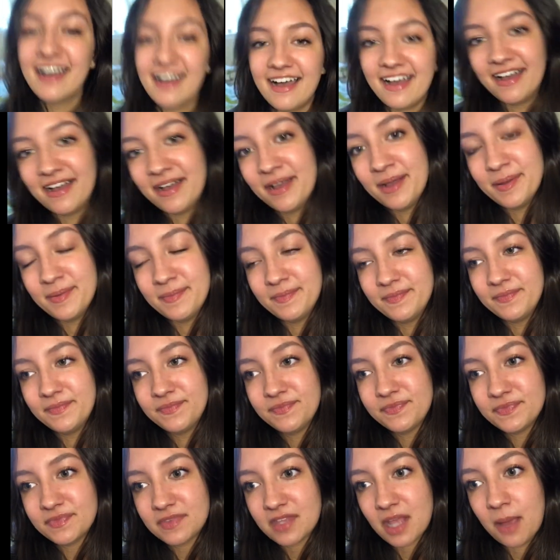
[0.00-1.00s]
I'm
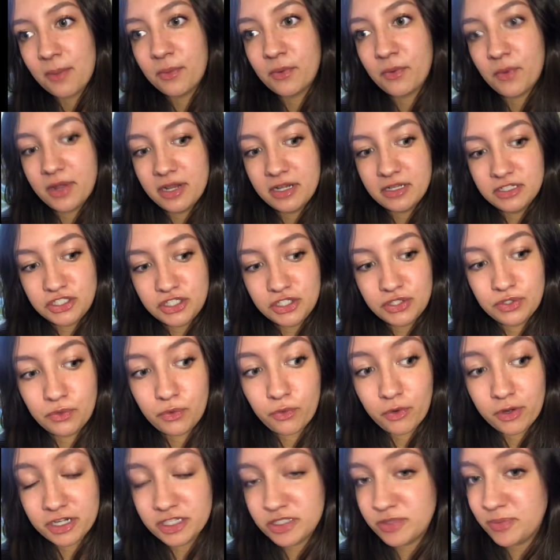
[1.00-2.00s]
going to
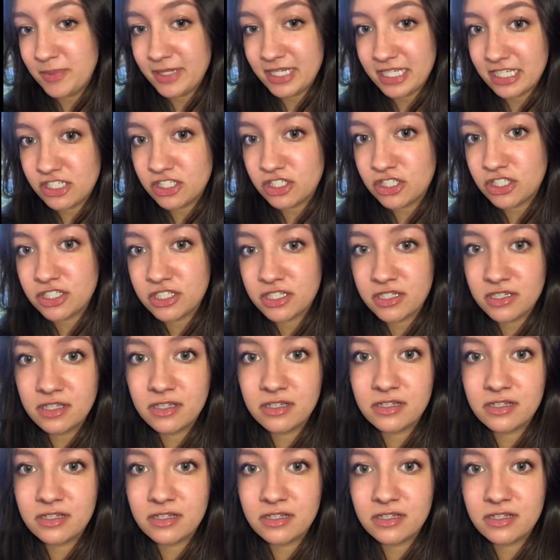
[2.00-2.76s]
Orange Beach,